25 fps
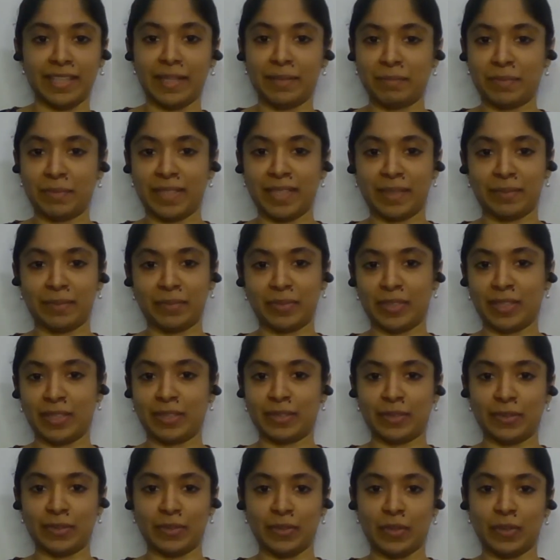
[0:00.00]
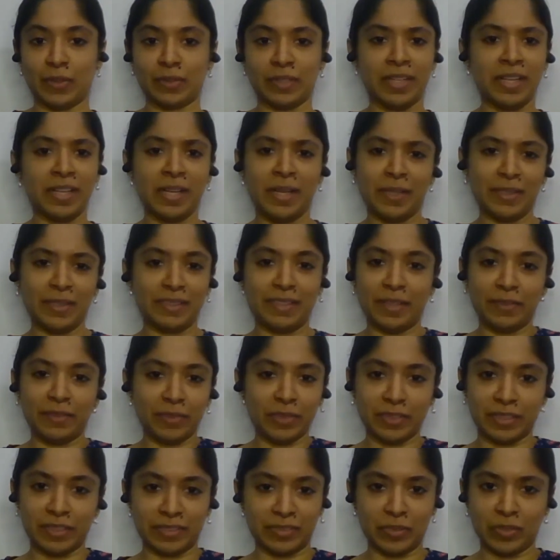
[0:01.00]
same time trying to talk. There
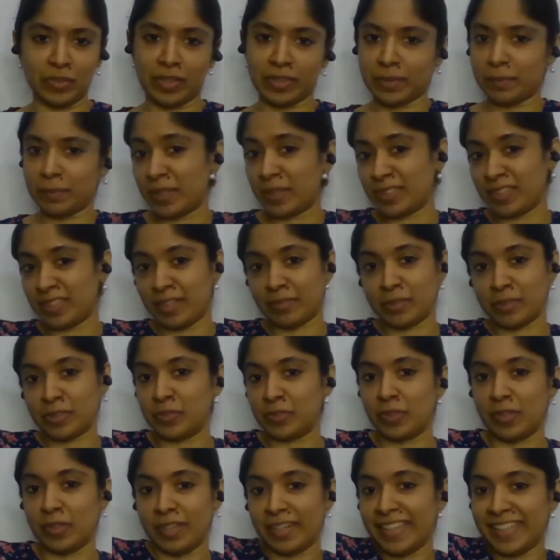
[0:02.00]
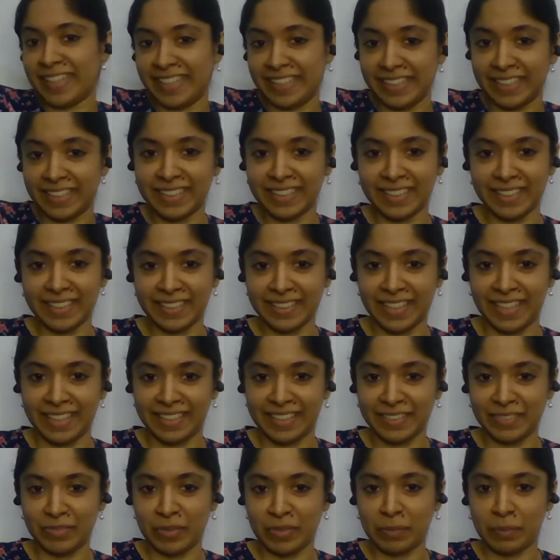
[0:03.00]
was a struggle because I was trying
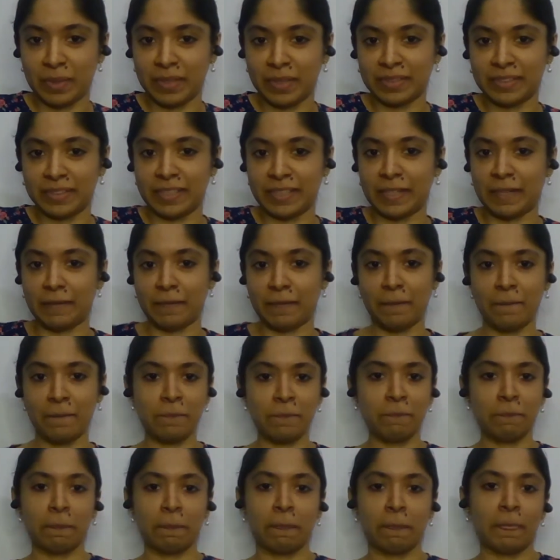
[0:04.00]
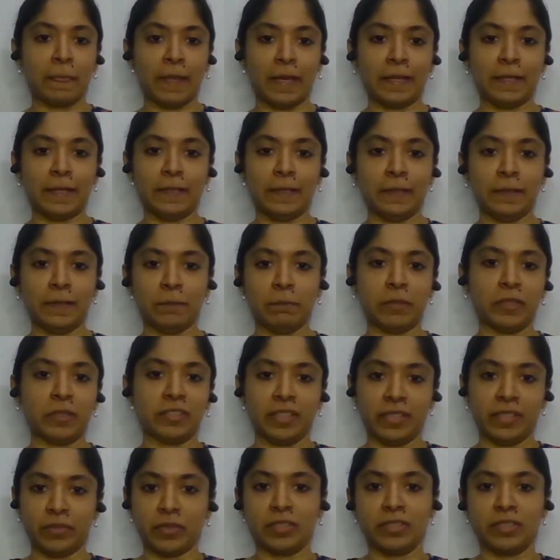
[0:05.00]
things for myself, you know, because
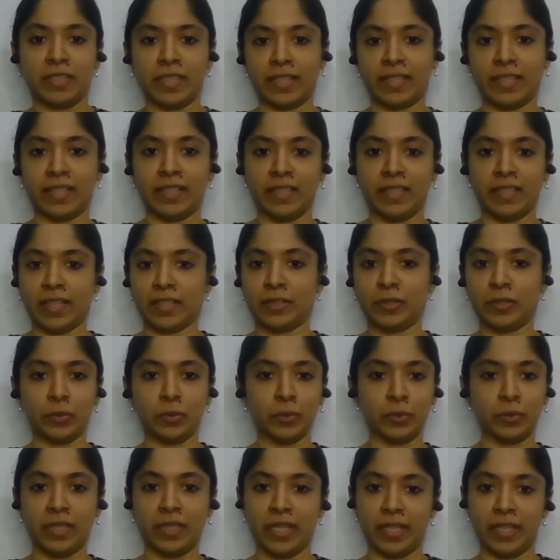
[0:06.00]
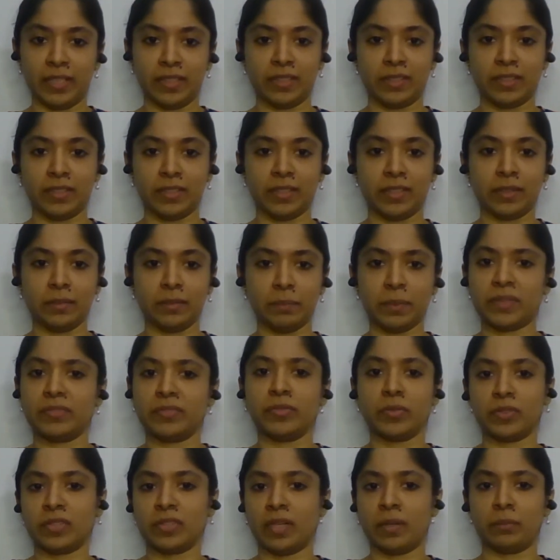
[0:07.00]
he was telling like do that. But
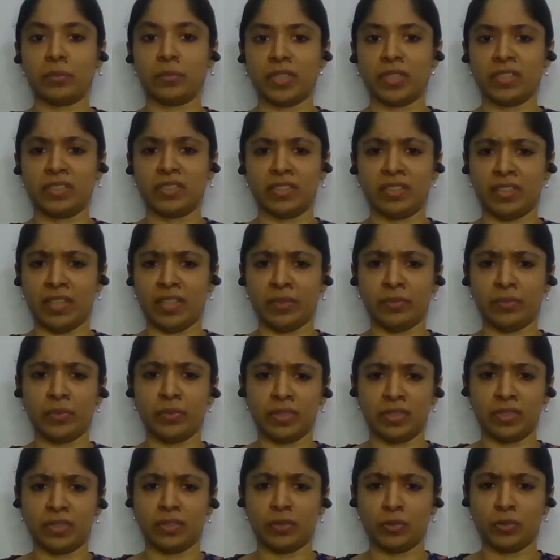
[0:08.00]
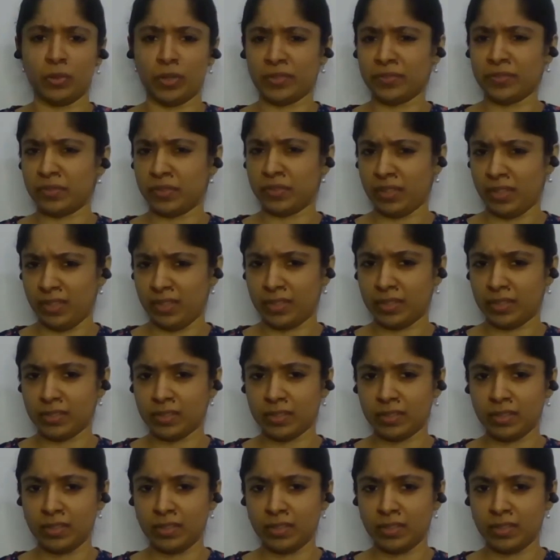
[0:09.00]
for some reason that wasn't so effortless.